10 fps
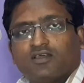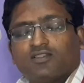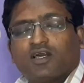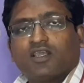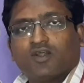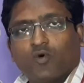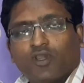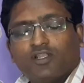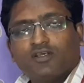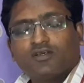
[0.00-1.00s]
the
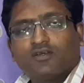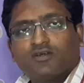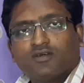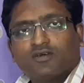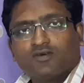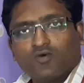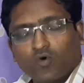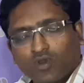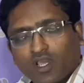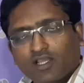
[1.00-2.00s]
heroin,
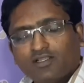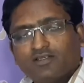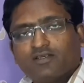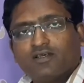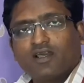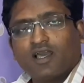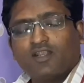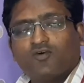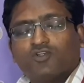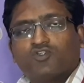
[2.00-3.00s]
cocaine,
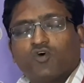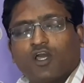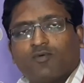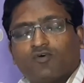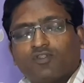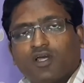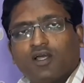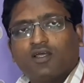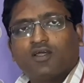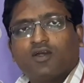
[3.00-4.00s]
and also about
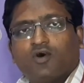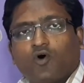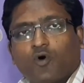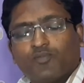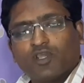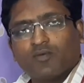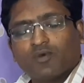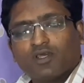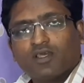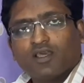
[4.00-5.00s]
the
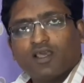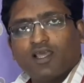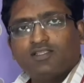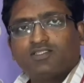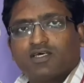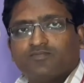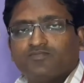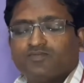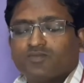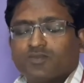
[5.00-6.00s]
opium, and
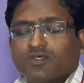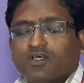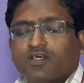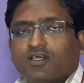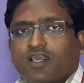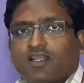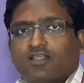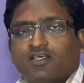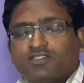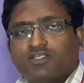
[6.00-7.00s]
some
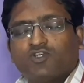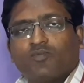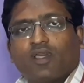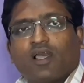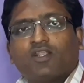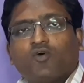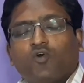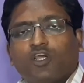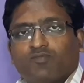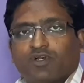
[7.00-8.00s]
characteristics of
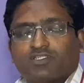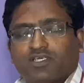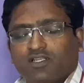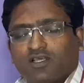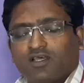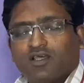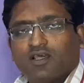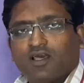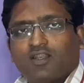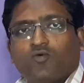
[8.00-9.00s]
alcoholic person
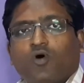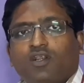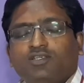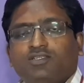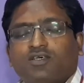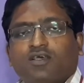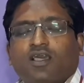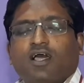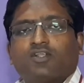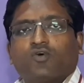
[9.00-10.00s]
and what is
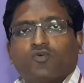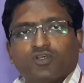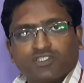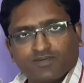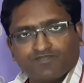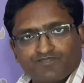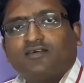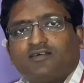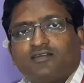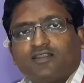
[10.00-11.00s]
alcoholism.
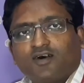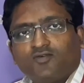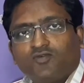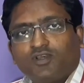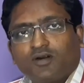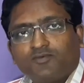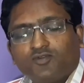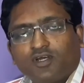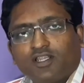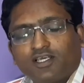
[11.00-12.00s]
Now we come to
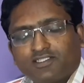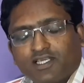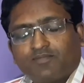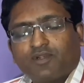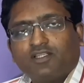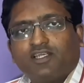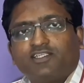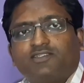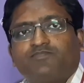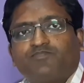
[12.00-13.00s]
the next chapter, that
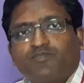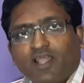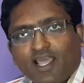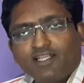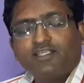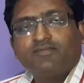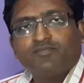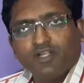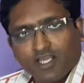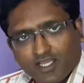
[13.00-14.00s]
is plant
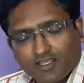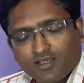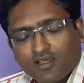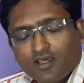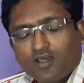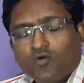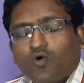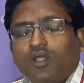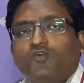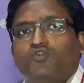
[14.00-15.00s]
breeding,
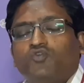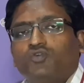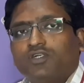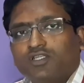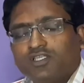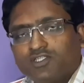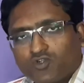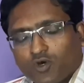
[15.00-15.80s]
where you should read these